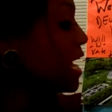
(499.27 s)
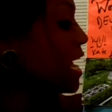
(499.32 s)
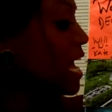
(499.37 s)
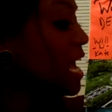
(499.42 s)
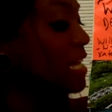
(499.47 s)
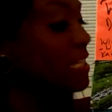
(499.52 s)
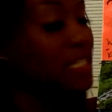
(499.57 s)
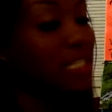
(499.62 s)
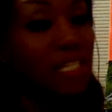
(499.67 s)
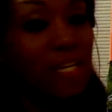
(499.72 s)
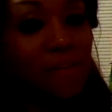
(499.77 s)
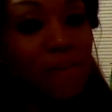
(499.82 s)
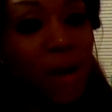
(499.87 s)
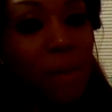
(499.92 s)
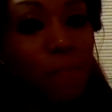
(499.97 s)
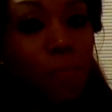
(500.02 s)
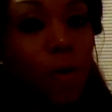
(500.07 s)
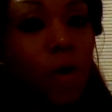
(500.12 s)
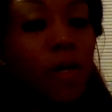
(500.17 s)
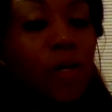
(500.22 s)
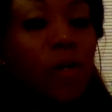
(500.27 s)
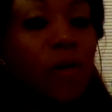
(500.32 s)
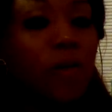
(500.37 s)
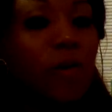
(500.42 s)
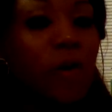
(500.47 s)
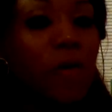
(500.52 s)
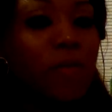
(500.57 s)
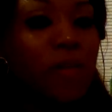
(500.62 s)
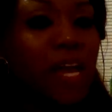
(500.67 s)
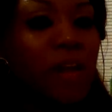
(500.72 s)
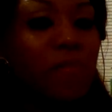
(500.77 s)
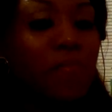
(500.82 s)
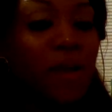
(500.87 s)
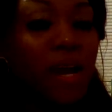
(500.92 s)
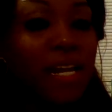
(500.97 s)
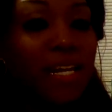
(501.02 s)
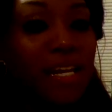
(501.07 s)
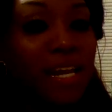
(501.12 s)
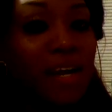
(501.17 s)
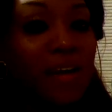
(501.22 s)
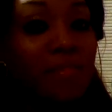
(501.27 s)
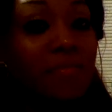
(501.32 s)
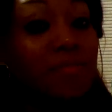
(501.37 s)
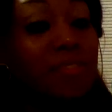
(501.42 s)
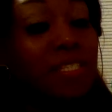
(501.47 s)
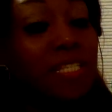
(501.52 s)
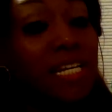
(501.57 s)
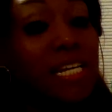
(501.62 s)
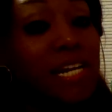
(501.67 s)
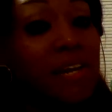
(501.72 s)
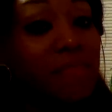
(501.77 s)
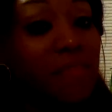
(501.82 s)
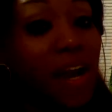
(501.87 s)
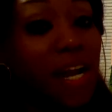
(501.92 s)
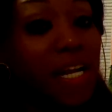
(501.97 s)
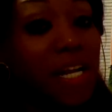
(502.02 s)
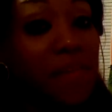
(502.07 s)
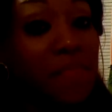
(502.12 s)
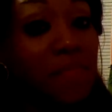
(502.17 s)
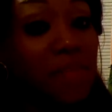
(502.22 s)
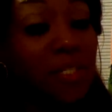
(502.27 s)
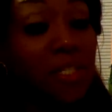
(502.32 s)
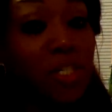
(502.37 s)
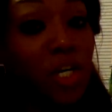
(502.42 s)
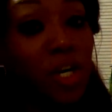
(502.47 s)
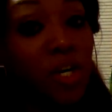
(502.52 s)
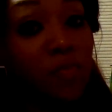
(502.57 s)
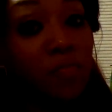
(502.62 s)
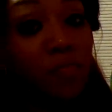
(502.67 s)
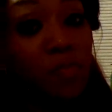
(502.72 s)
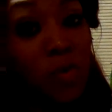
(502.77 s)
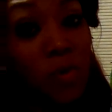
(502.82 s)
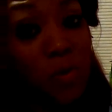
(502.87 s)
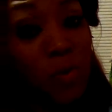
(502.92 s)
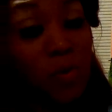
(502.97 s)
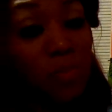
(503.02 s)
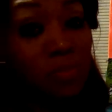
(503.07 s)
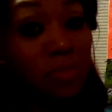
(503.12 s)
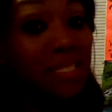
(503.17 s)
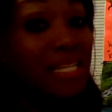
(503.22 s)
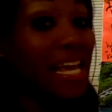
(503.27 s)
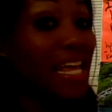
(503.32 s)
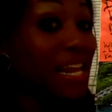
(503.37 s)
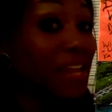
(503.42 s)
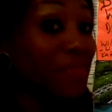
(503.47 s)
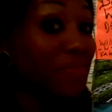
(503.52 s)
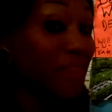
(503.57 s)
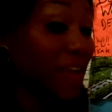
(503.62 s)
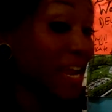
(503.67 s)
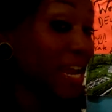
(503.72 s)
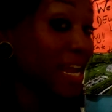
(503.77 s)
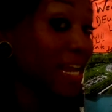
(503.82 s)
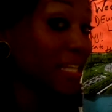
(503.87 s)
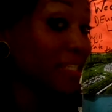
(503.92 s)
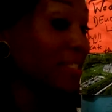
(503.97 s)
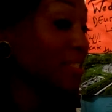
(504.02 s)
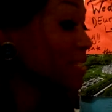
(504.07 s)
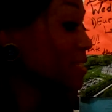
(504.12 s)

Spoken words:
And so I'm working on that right now, seeing if I can reserve rooms in advance.